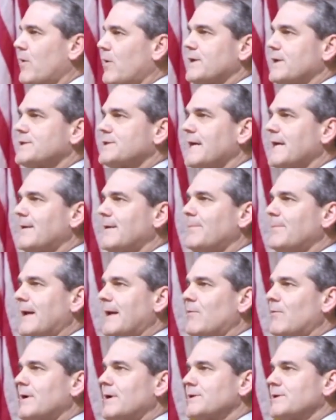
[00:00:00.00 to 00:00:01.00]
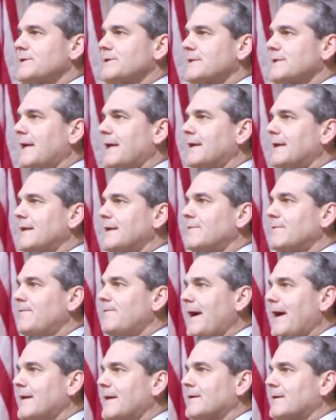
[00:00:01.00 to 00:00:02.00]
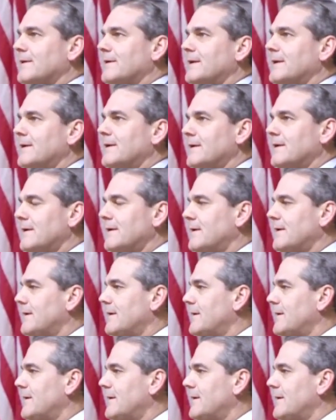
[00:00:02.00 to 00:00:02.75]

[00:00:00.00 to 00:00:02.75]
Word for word: I've already said it, but I want to state it emphatically.